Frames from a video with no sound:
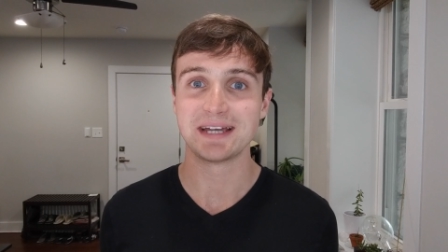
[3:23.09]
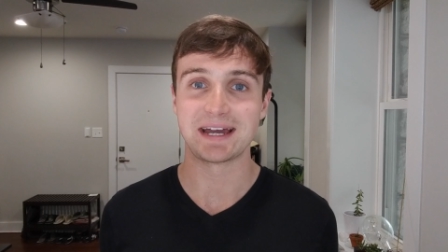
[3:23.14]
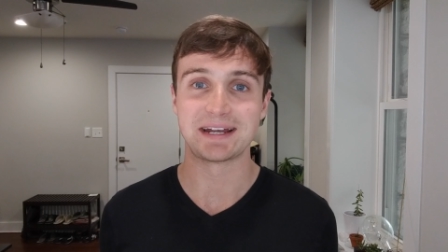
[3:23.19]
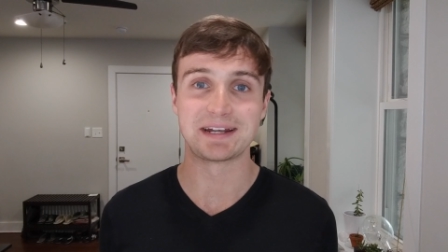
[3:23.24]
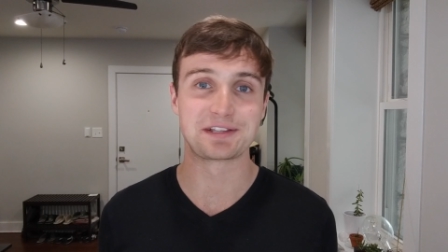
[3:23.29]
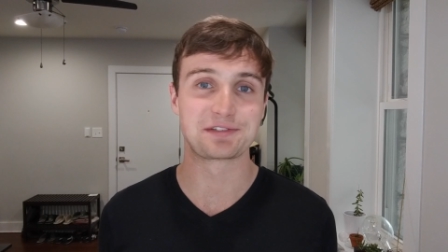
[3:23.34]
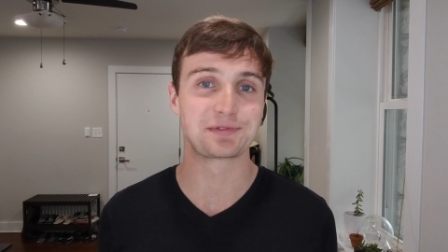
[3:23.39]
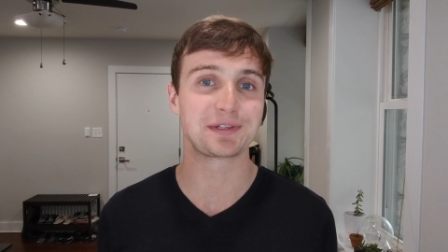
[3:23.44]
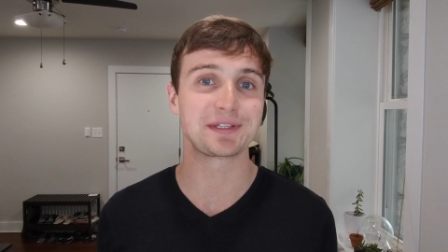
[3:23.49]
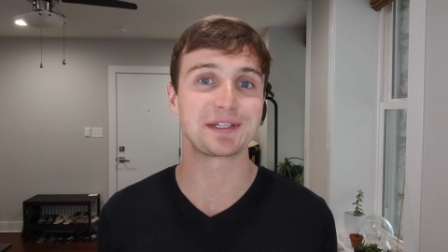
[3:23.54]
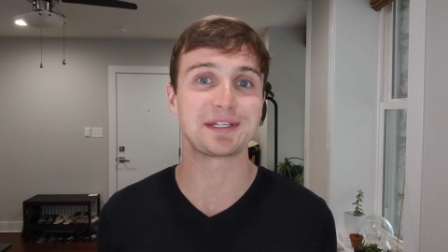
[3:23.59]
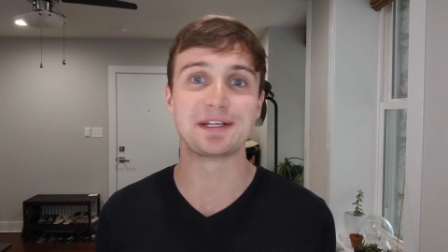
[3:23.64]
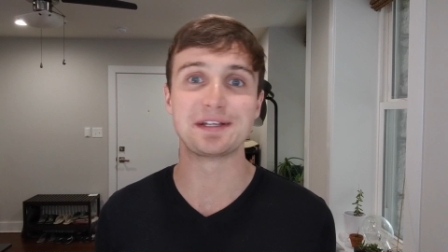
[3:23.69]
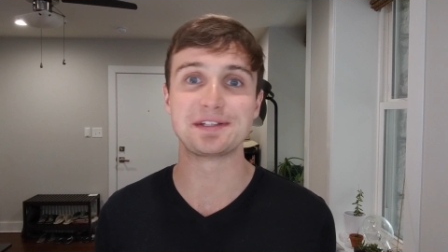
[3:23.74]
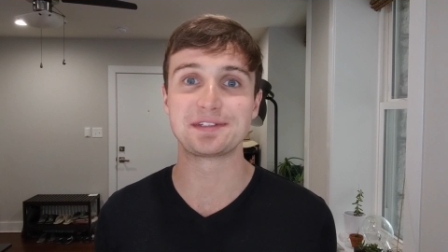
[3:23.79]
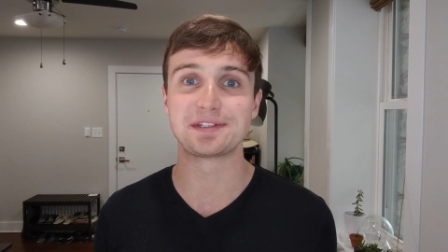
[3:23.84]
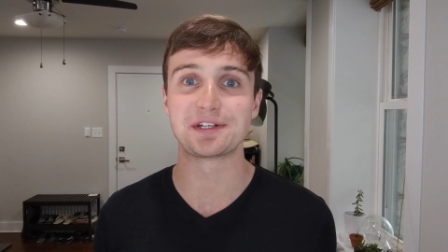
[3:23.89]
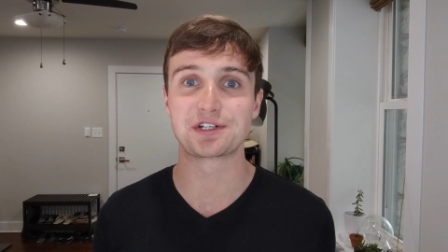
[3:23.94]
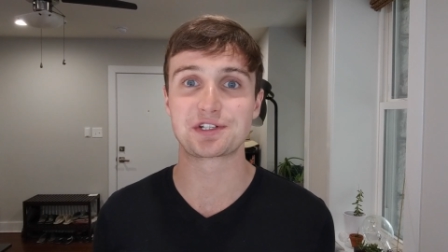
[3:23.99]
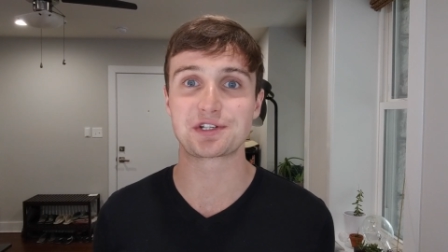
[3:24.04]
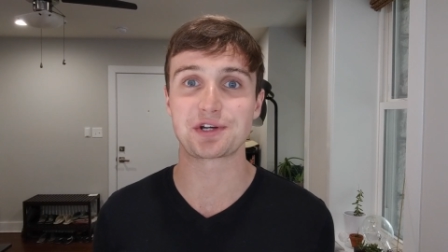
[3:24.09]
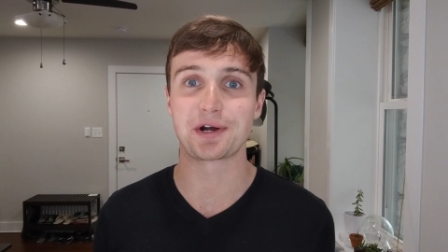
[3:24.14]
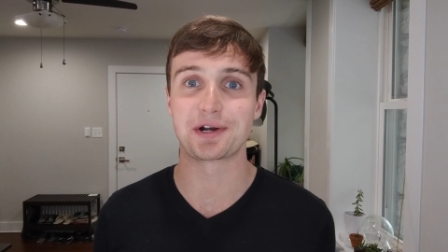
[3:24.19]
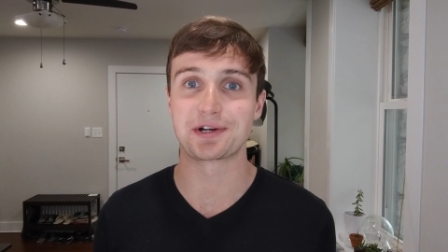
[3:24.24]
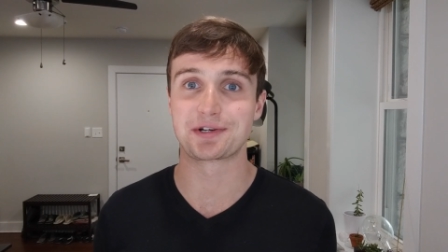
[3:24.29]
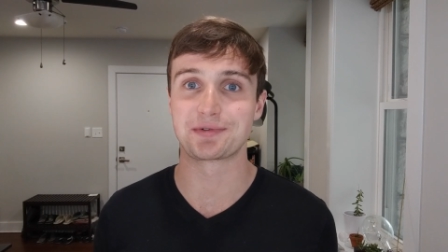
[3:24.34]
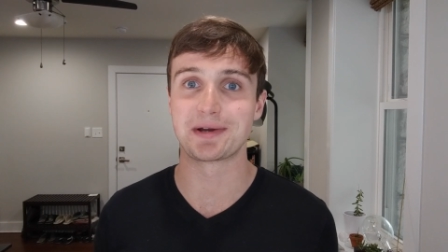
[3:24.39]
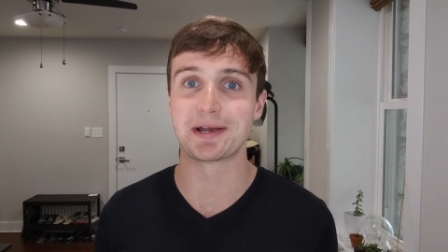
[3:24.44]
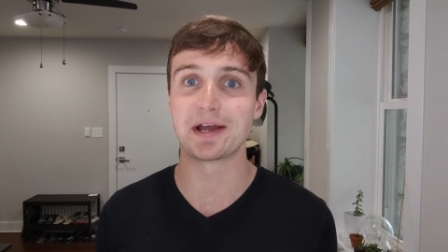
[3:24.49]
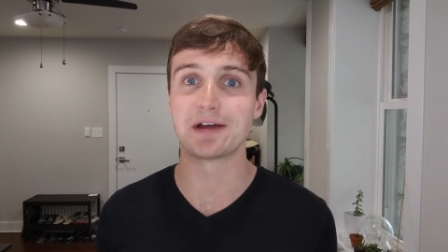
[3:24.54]
and it's really easy to
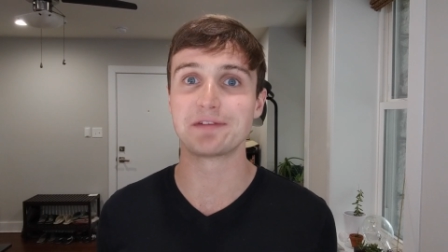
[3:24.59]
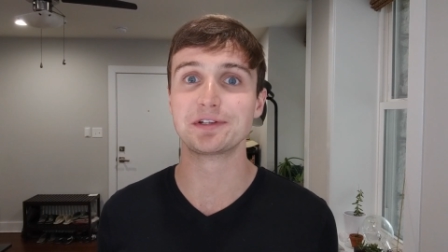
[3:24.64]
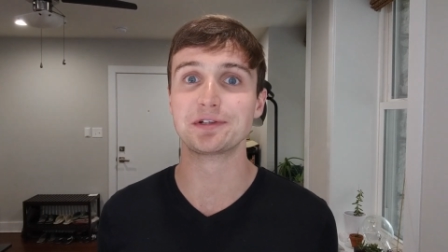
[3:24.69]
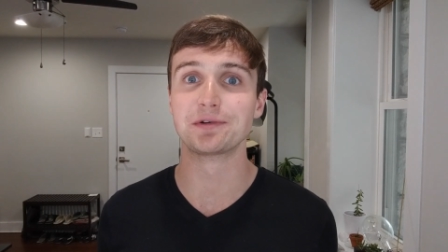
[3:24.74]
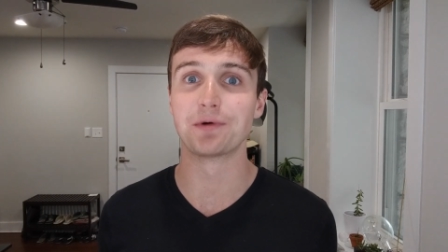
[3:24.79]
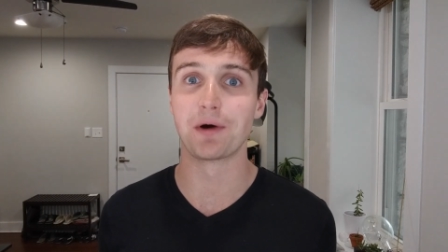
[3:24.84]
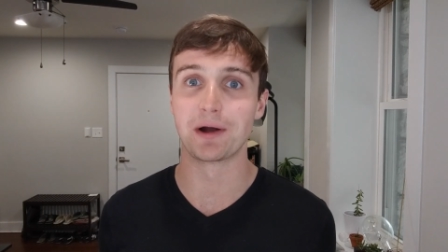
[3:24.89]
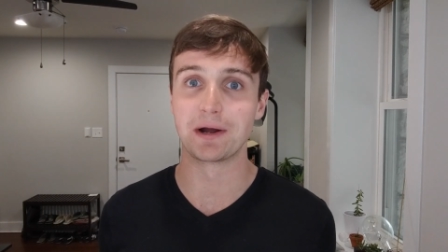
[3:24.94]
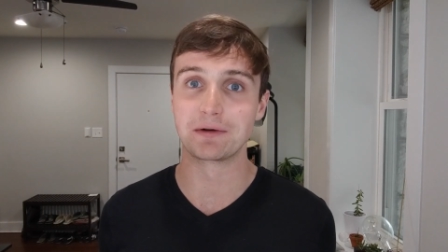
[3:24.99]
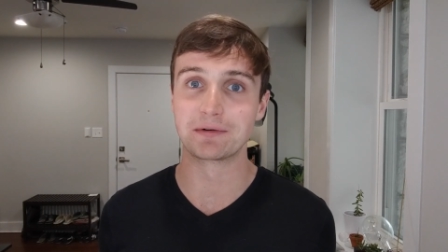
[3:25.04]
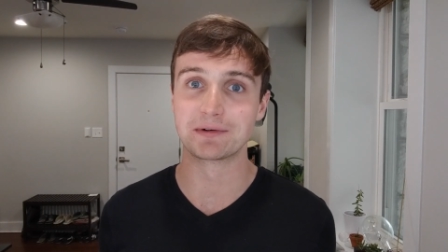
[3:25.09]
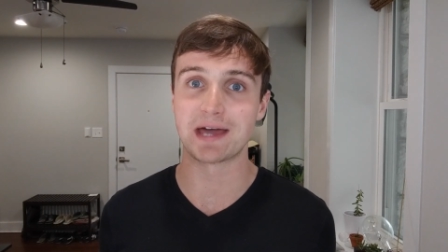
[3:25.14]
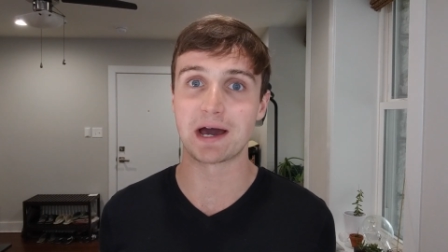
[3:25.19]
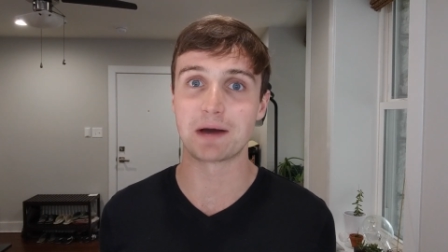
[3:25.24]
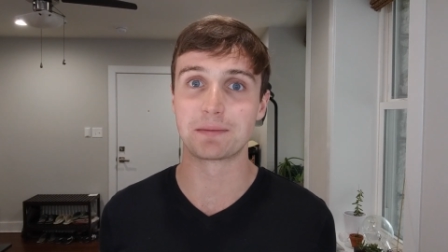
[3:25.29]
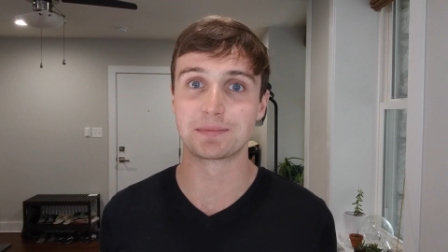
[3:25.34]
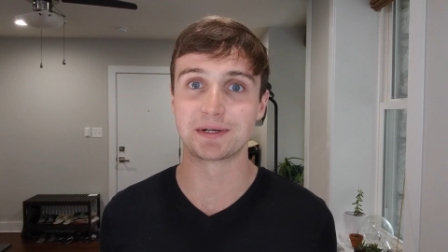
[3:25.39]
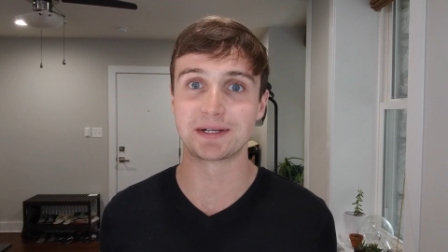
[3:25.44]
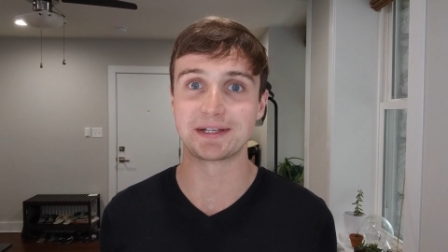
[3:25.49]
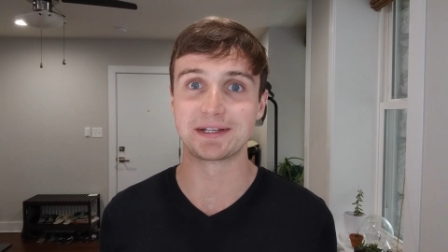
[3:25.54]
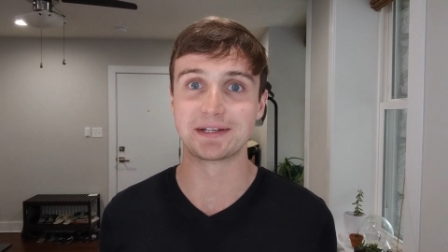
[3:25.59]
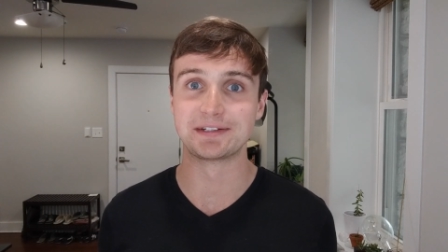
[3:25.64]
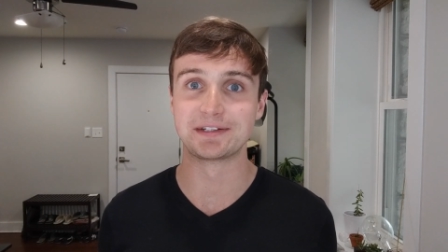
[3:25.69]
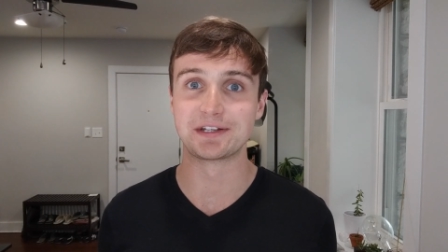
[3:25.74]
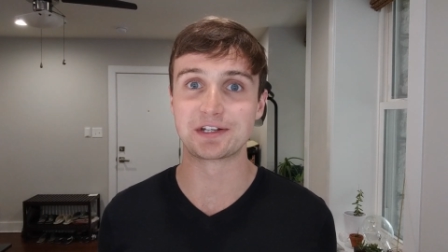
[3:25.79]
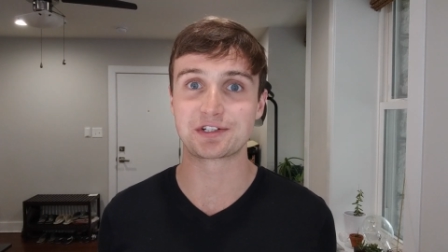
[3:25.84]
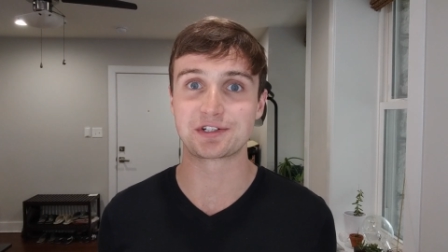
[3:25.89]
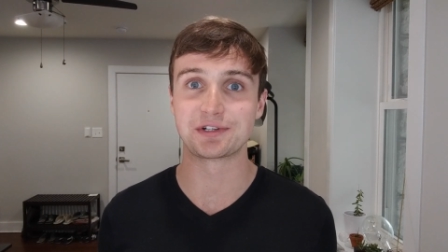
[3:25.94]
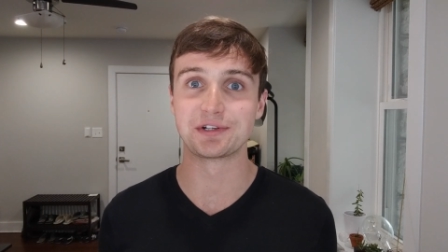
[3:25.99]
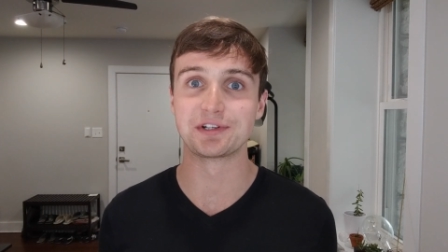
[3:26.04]
charge wherever you are without bringing
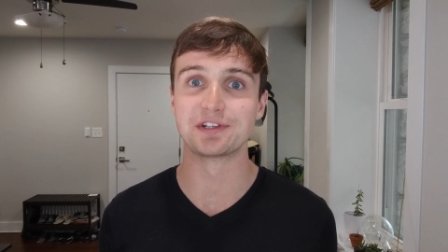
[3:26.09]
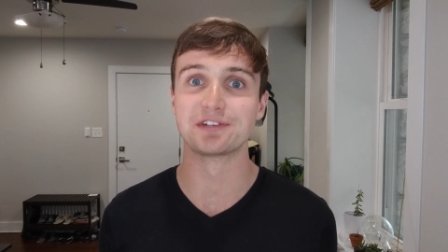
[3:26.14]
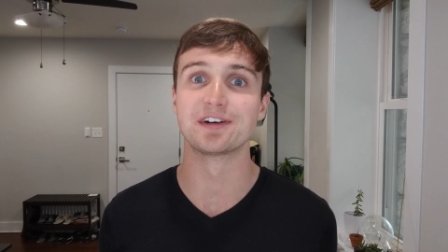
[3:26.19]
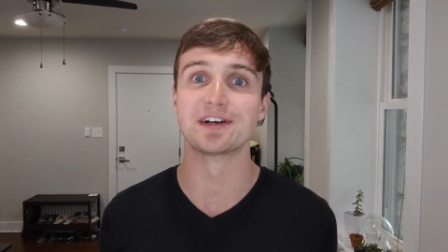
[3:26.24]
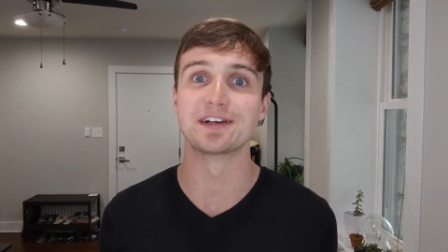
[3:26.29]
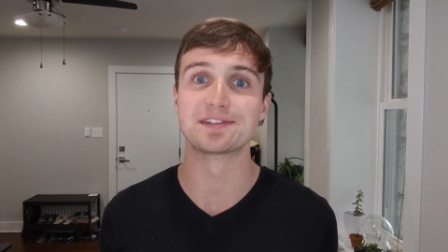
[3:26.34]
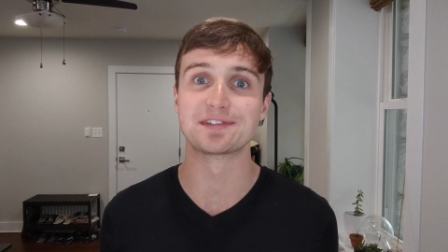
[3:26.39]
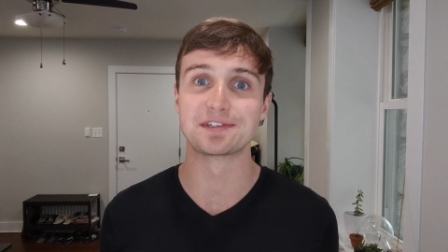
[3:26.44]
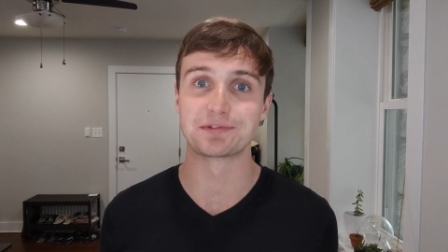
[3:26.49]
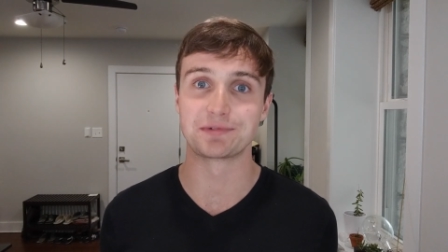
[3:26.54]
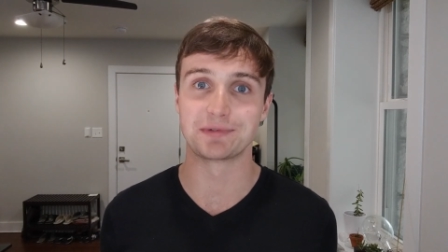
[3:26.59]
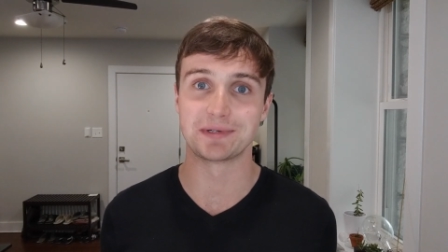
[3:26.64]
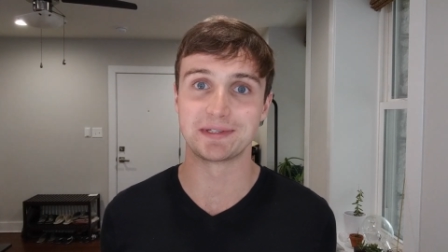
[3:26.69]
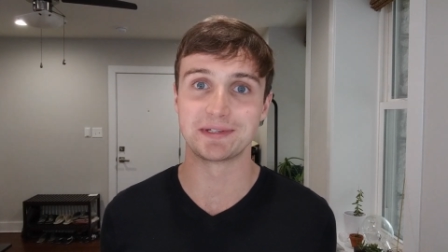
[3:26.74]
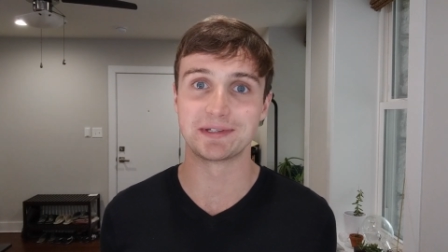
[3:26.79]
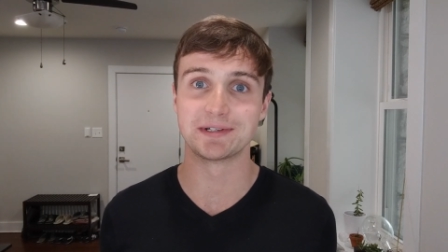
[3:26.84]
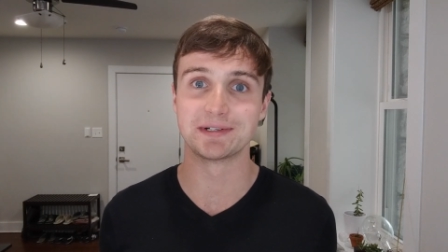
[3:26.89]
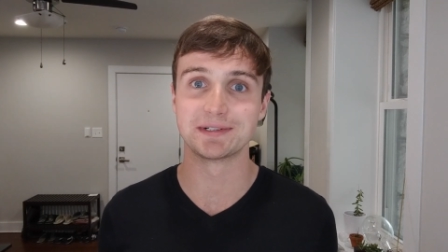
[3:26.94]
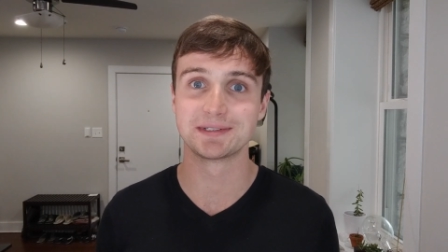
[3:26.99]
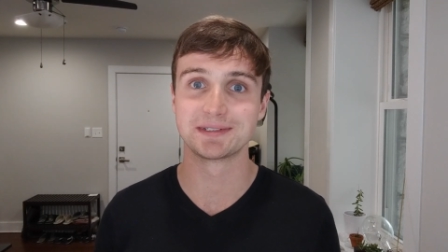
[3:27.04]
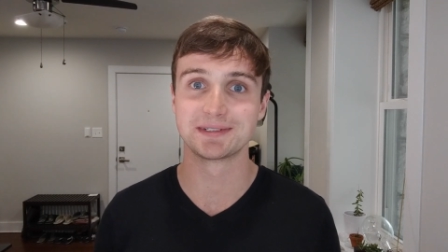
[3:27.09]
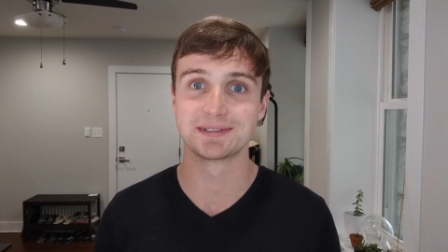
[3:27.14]
additional devices with you.